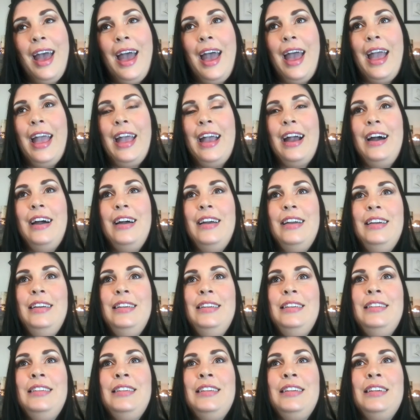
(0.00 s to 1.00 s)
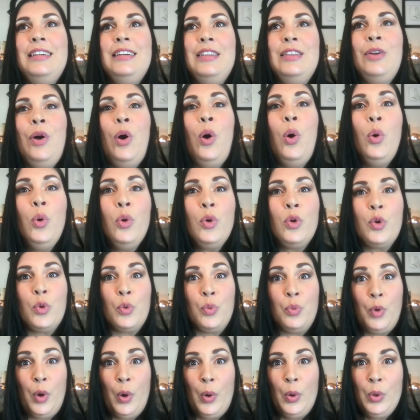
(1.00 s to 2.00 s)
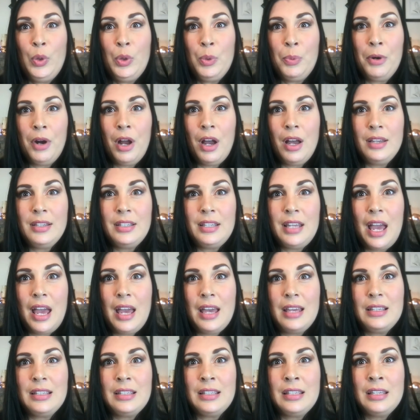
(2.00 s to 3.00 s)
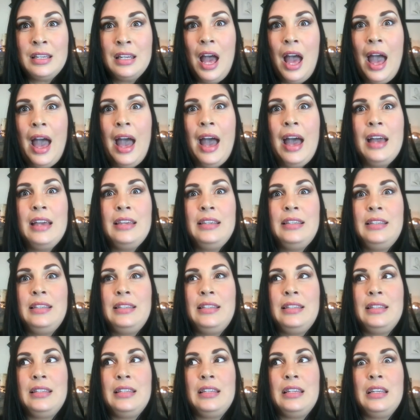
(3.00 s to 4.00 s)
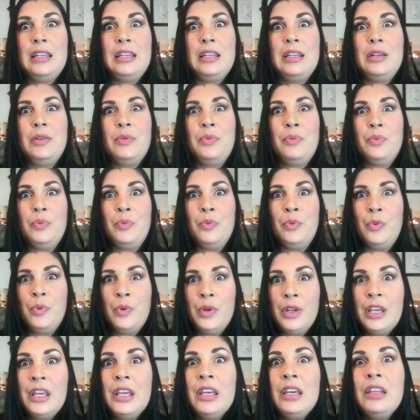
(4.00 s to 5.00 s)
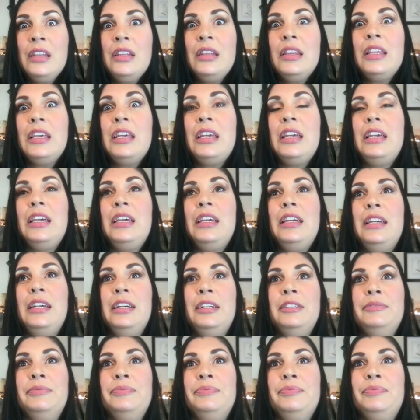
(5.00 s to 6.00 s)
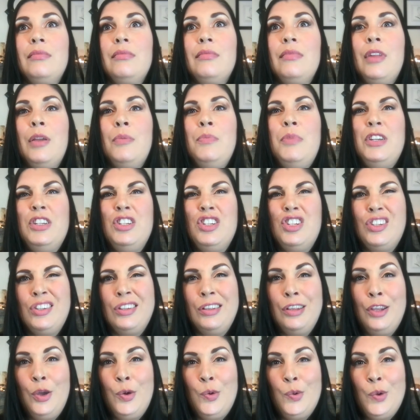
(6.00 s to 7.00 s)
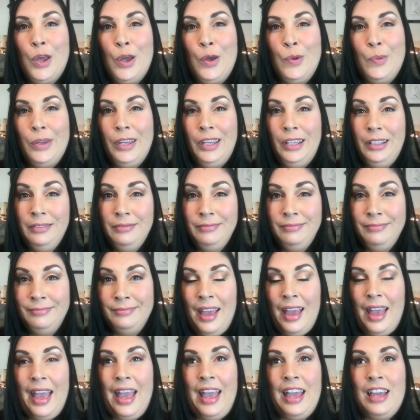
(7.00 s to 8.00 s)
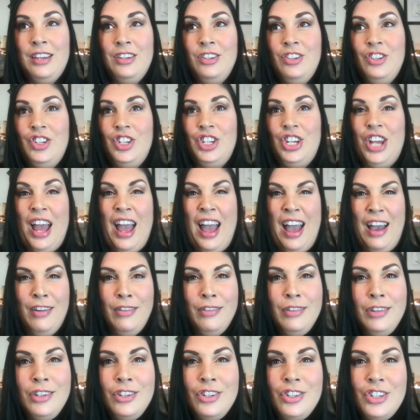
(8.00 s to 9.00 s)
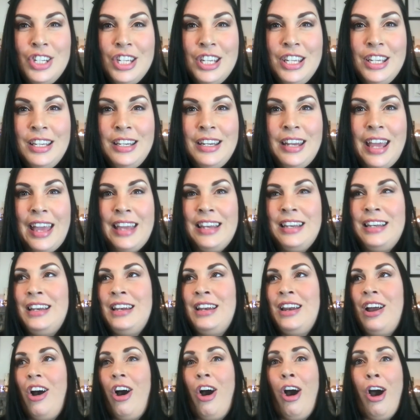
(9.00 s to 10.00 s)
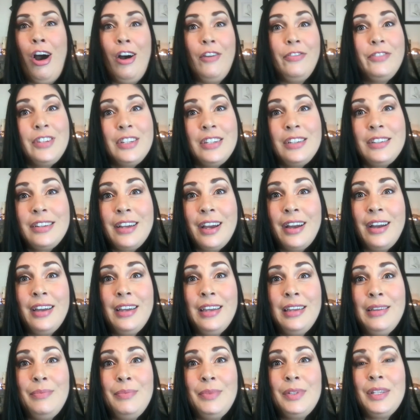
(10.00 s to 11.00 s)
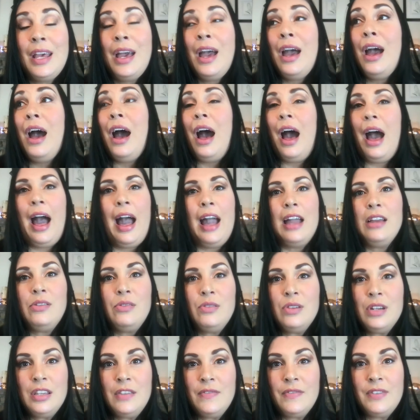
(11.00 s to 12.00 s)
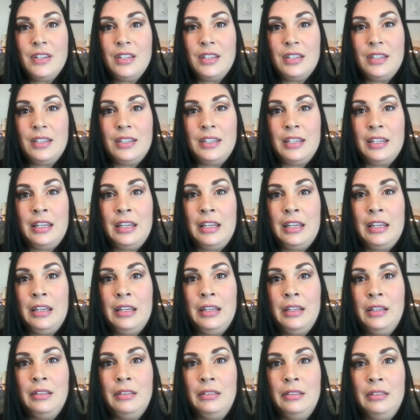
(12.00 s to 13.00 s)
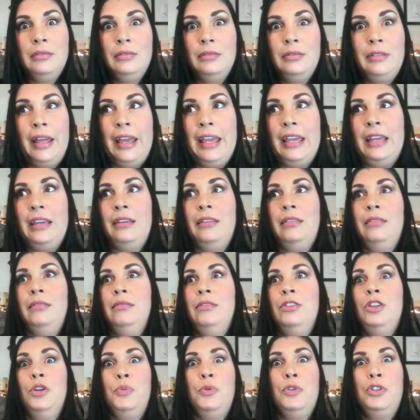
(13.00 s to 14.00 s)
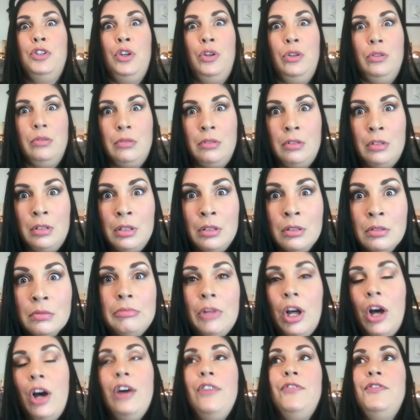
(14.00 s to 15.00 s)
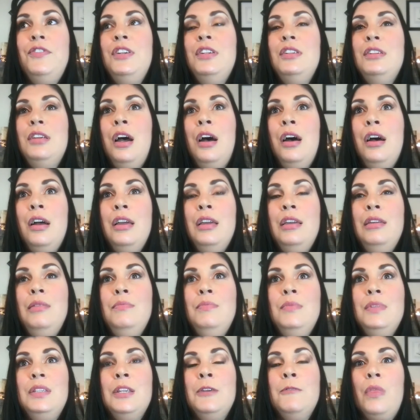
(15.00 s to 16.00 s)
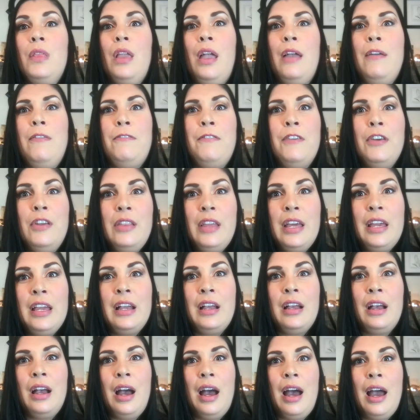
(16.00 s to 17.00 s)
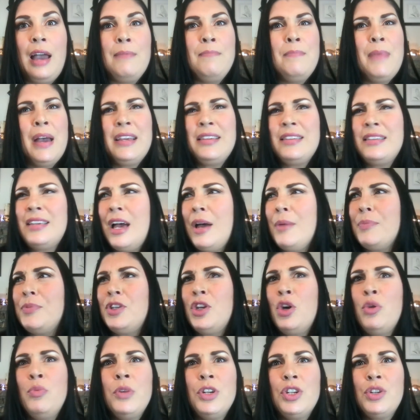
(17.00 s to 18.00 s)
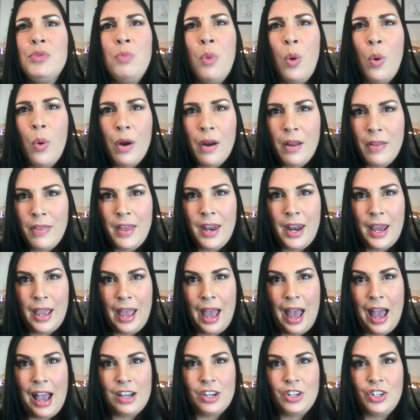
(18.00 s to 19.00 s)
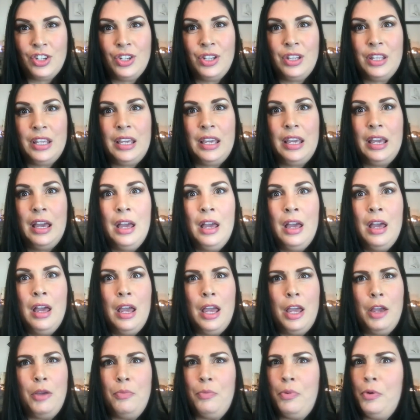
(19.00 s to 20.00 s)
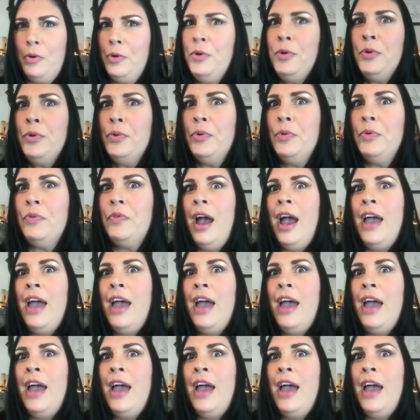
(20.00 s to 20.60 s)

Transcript: And the whole growth process has really been slow going and challenging, and oftentimes I don't even see like the results. Oftentimes I feel like I mess up so much more than I actually improve.